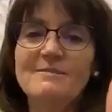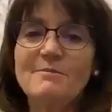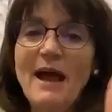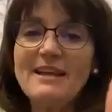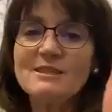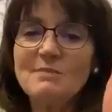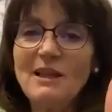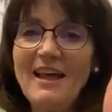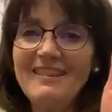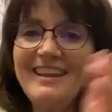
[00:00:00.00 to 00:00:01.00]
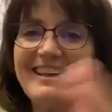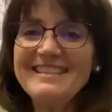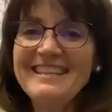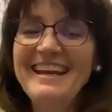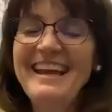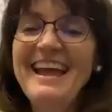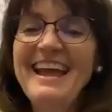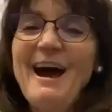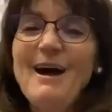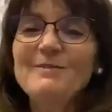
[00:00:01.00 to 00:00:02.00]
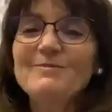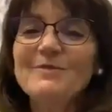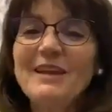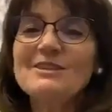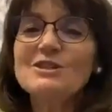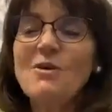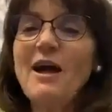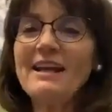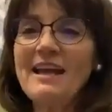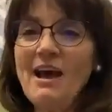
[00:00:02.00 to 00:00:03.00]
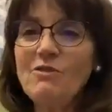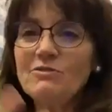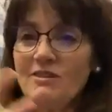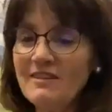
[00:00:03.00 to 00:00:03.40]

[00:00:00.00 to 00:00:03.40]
pats me like this. And so I count